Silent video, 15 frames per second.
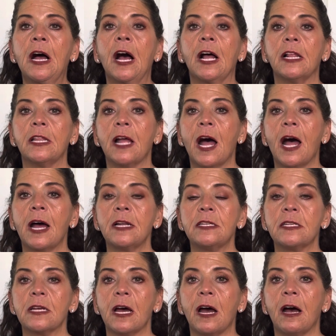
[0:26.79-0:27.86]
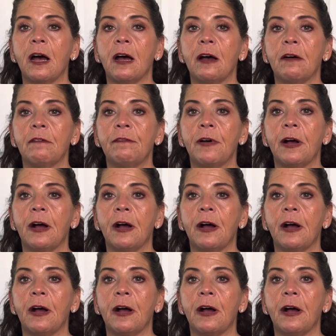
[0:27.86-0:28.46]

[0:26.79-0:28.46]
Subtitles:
a lot of